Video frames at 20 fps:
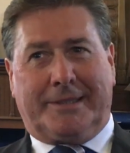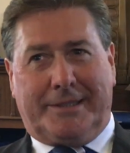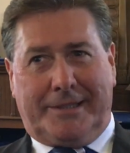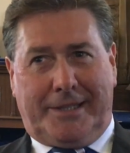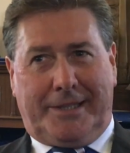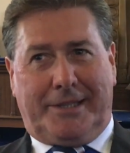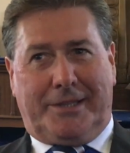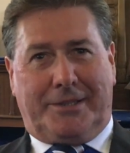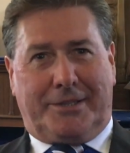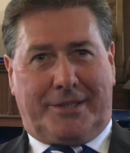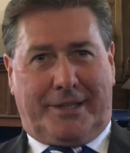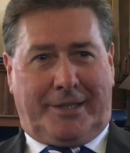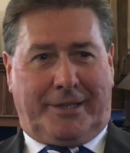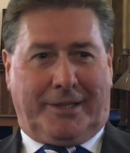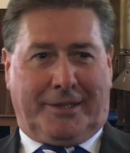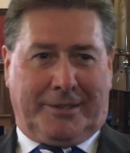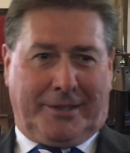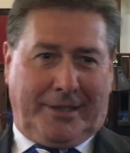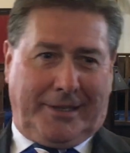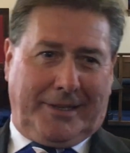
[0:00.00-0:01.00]
Oh, gee,
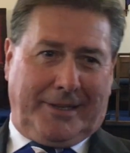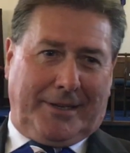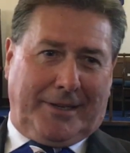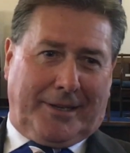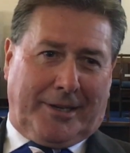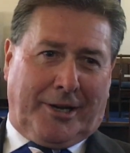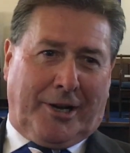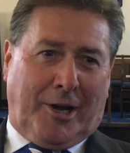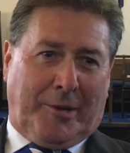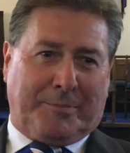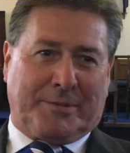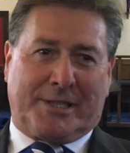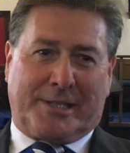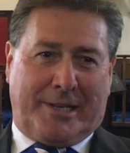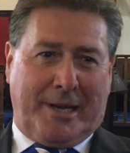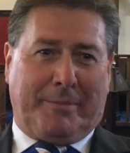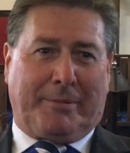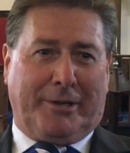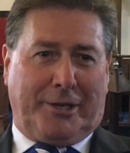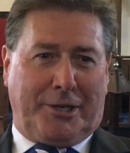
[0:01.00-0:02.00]
a hop,
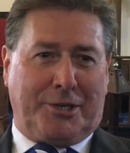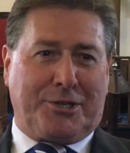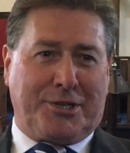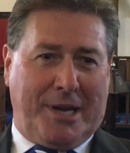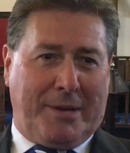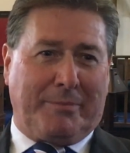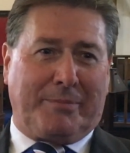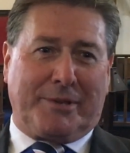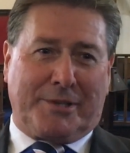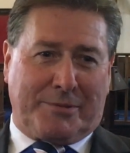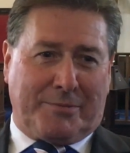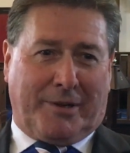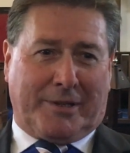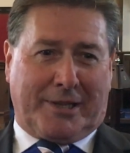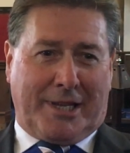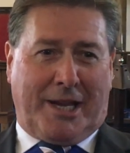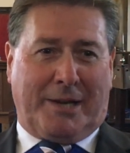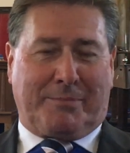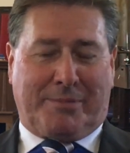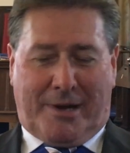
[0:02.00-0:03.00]
step and a jump is
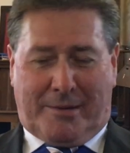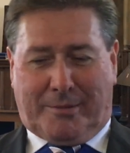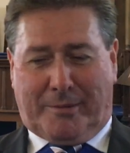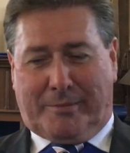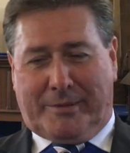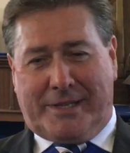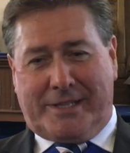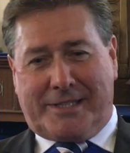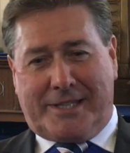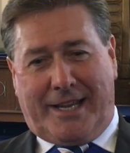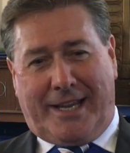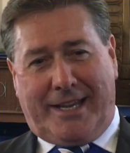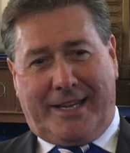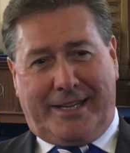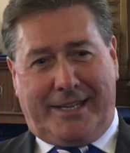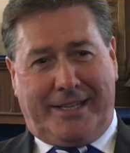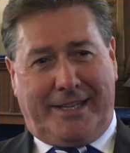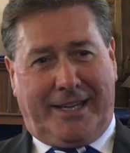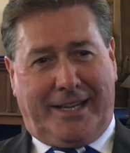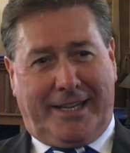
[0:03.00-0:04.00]
what they'd probably
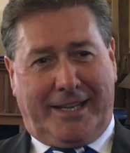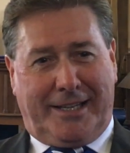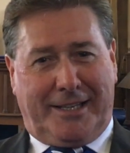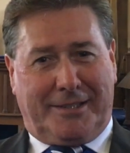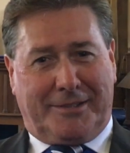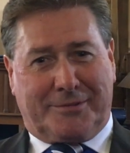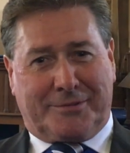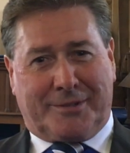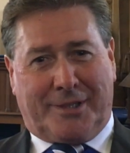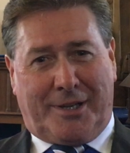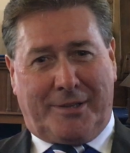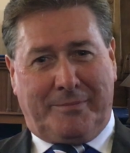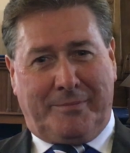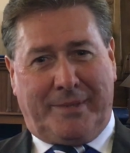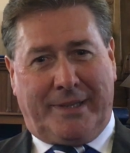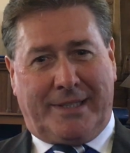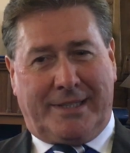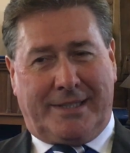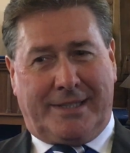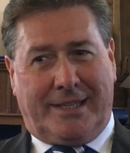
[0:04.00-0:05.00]
say, Ron,
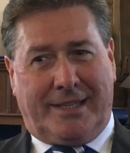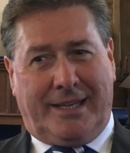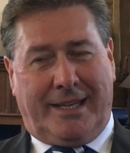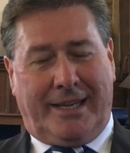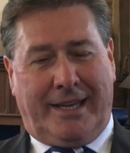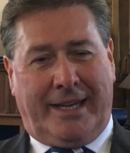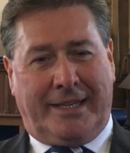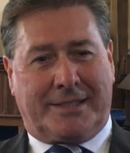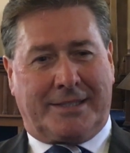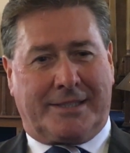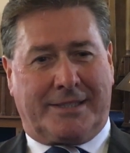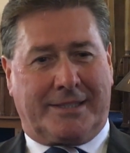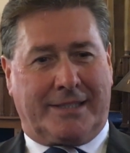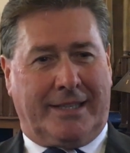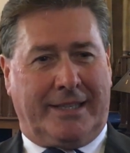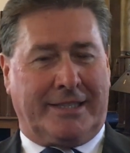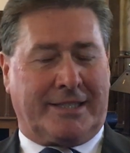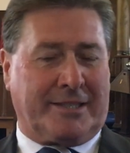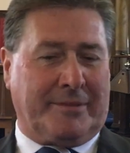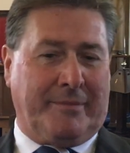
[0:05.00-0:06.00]
but
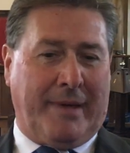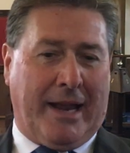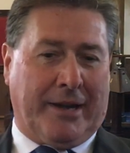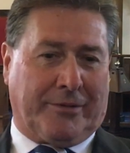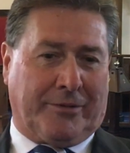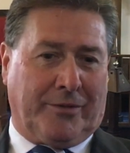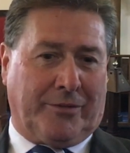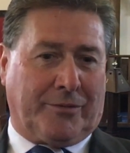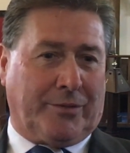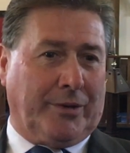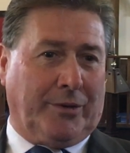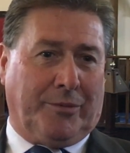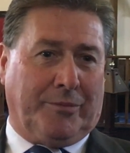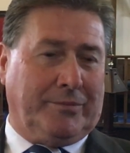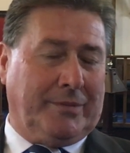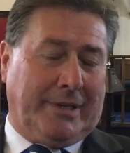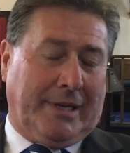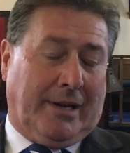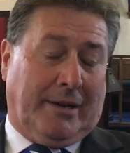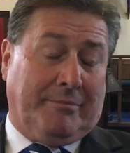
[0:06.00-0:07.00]
it's a matter of real
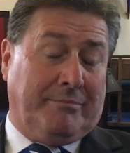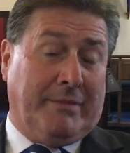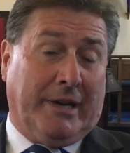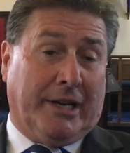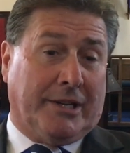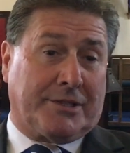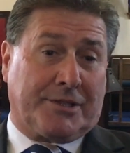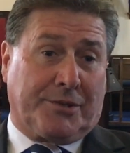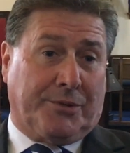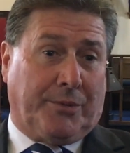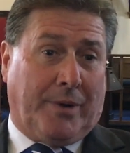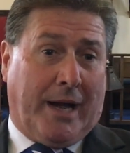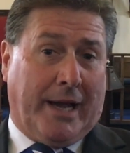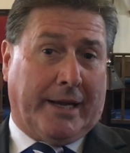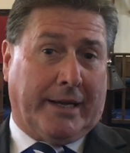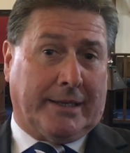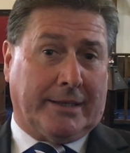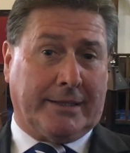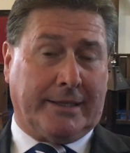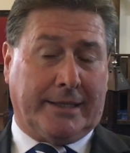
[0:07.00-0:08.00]
minutes
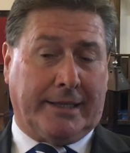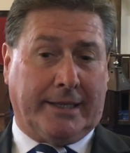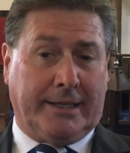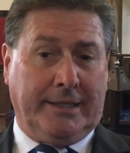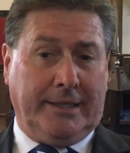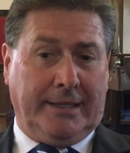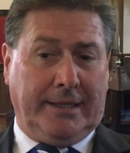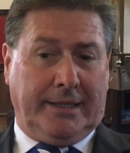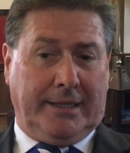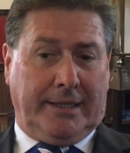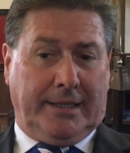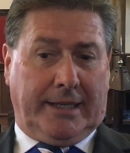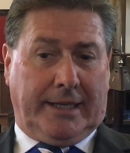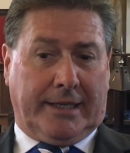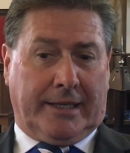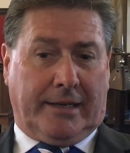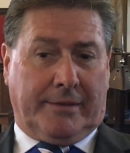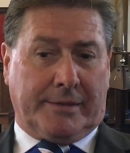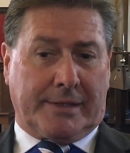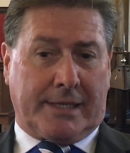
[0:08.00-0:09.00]
away, and
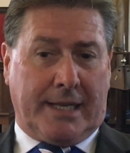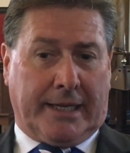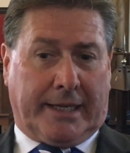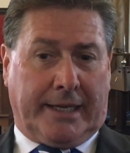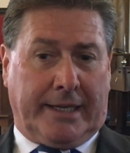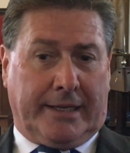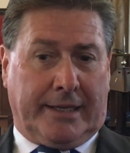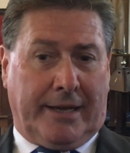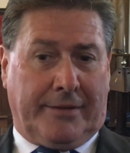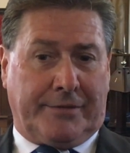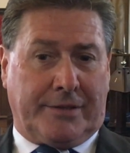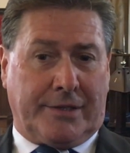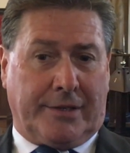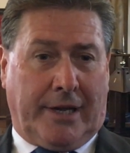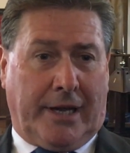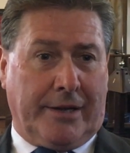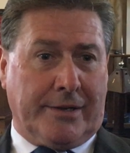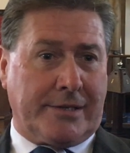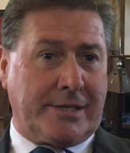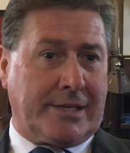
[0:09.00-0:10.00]
I was lucky enough to
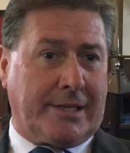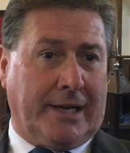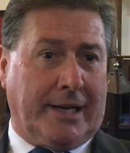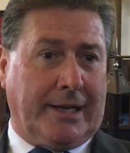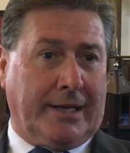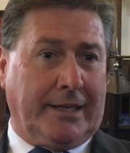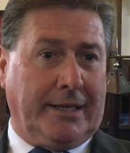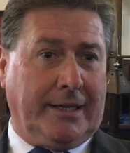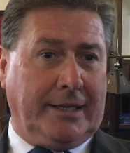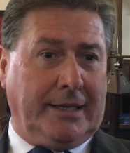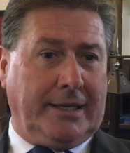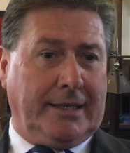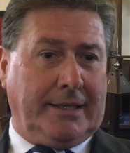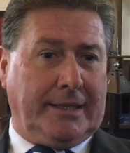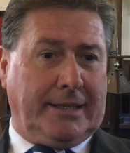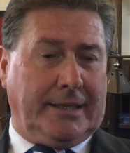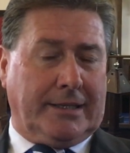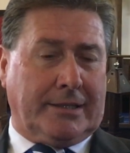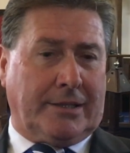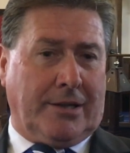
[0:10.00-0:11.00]
host a
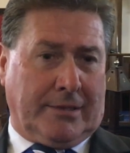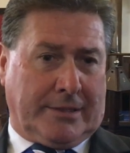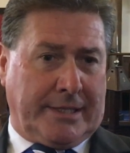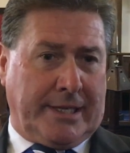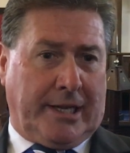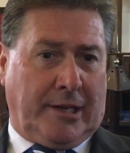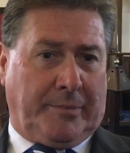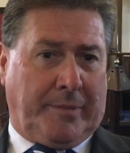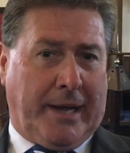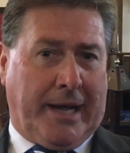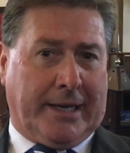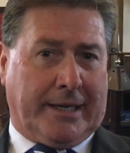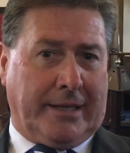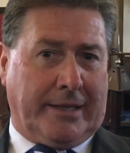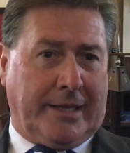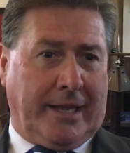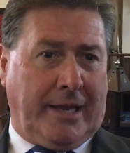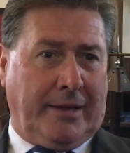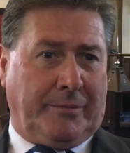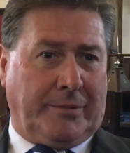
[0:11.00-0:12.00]
cocktail party
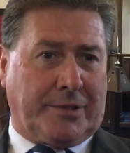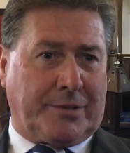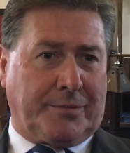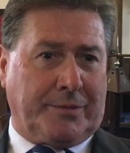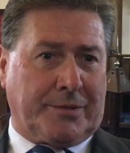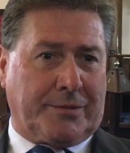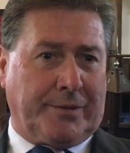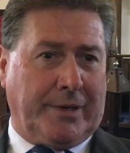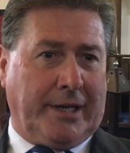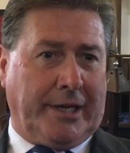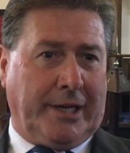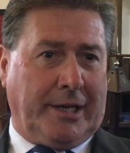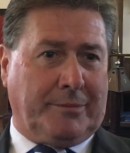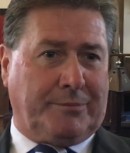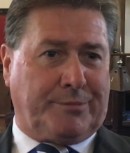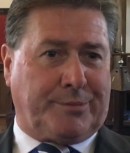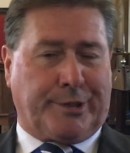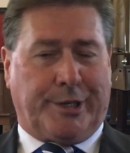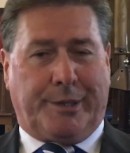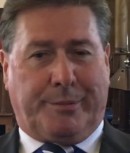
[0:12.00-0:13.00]
there, which was really a
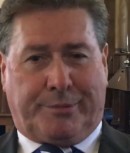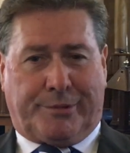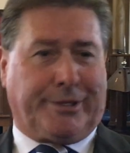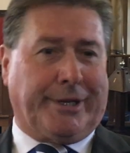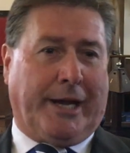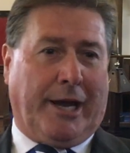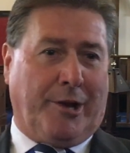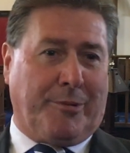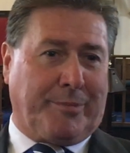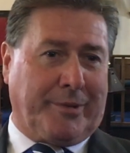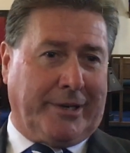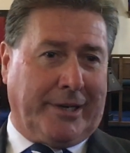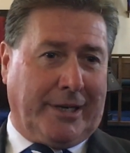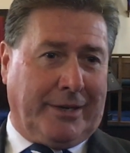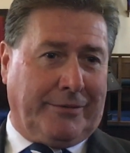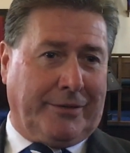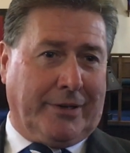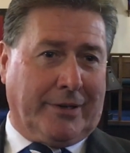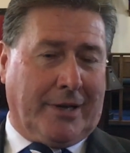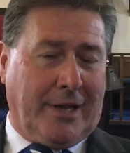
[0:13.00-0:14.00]
pre-opening,
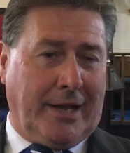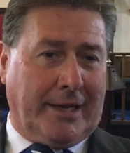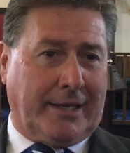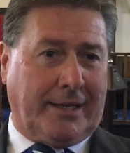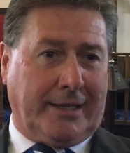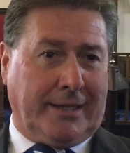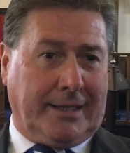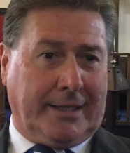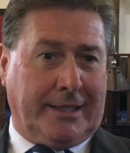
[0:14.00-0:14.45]
if you like.